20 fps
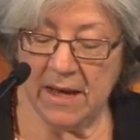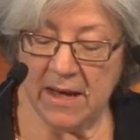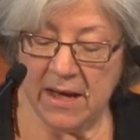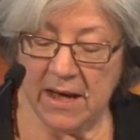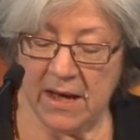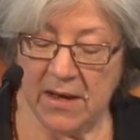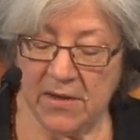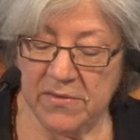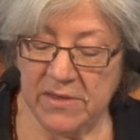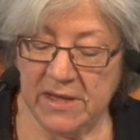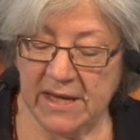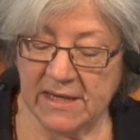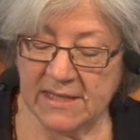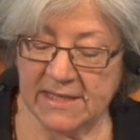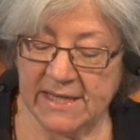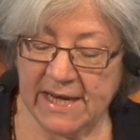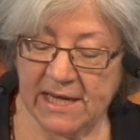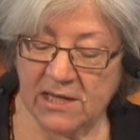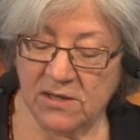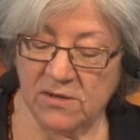the
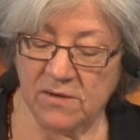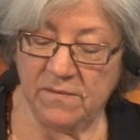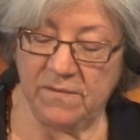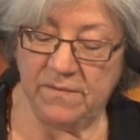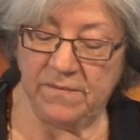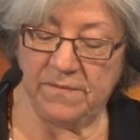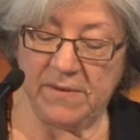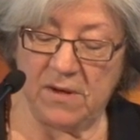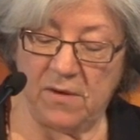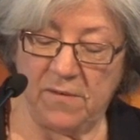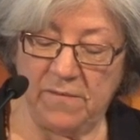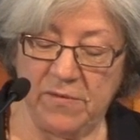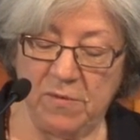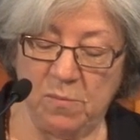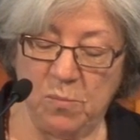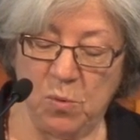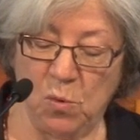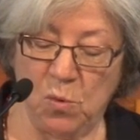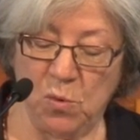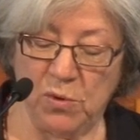executive of the
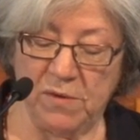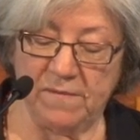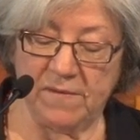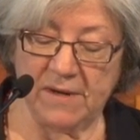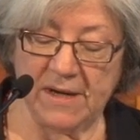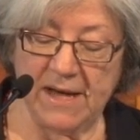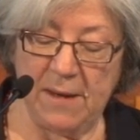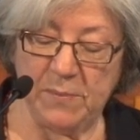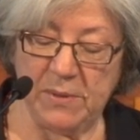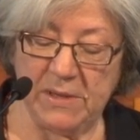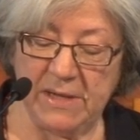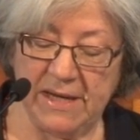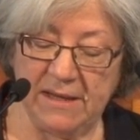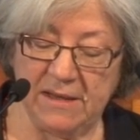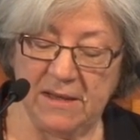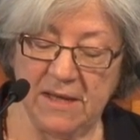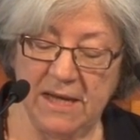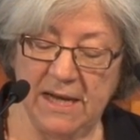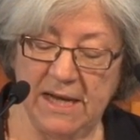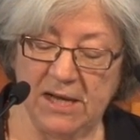board of the
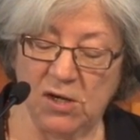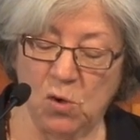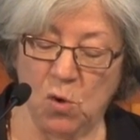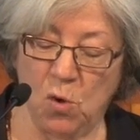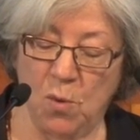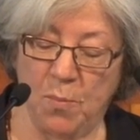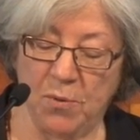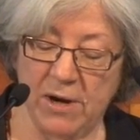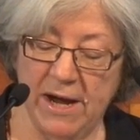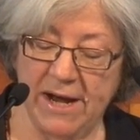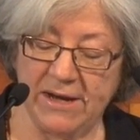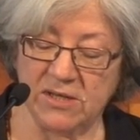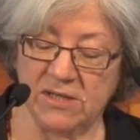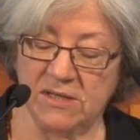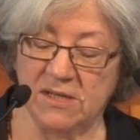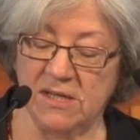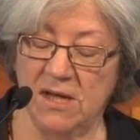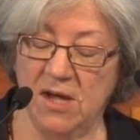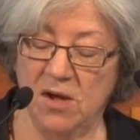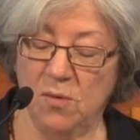company
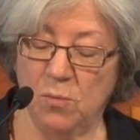incorporated